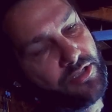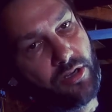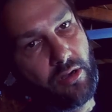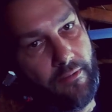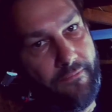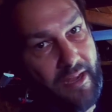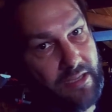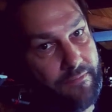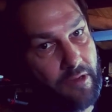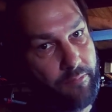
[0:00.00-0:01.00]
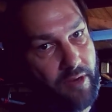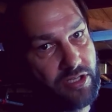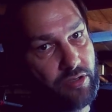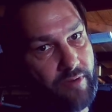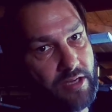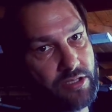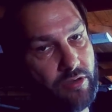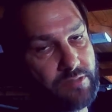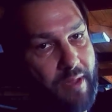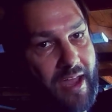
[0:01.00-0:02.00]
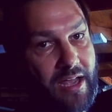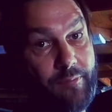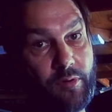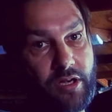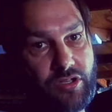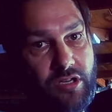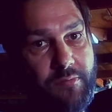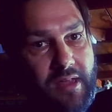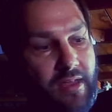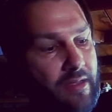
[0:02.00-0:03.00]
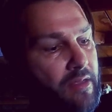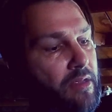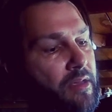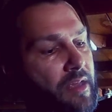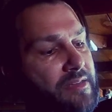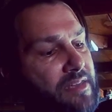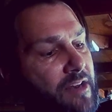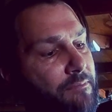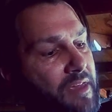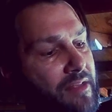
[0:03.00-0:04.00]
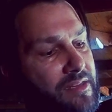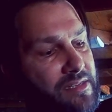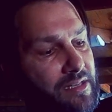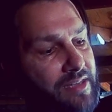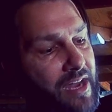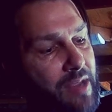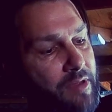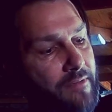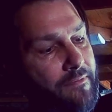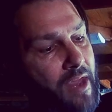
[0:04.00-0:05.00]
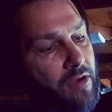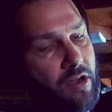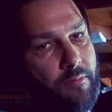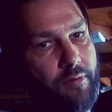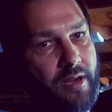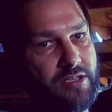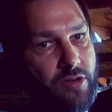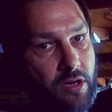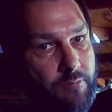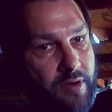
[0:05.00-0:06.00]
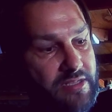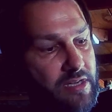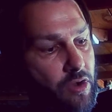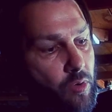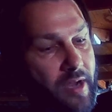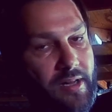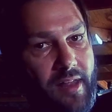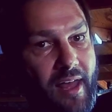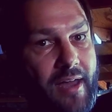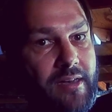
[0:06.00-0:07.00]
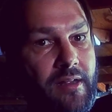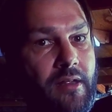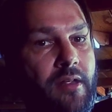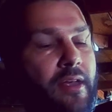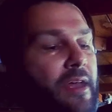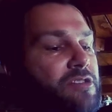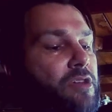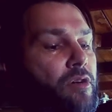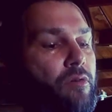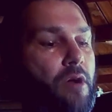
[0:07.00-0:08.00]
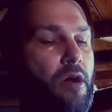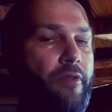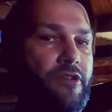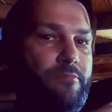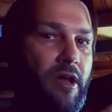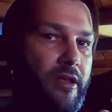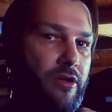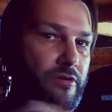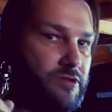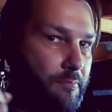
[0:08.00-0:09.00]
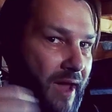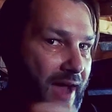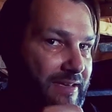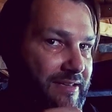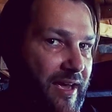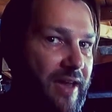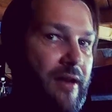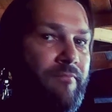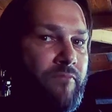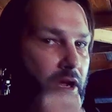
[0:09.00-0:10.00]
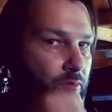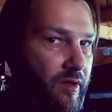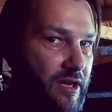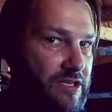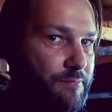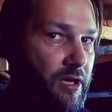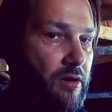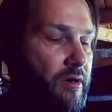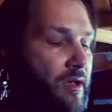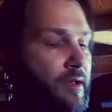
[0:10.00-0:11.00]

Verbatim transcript: so your effective compression ratio is back up where it should be. Instead of being this little tiny bit of air to compress, you're compressing quite a lot. And so all those molecules are packed tight, and when they explode,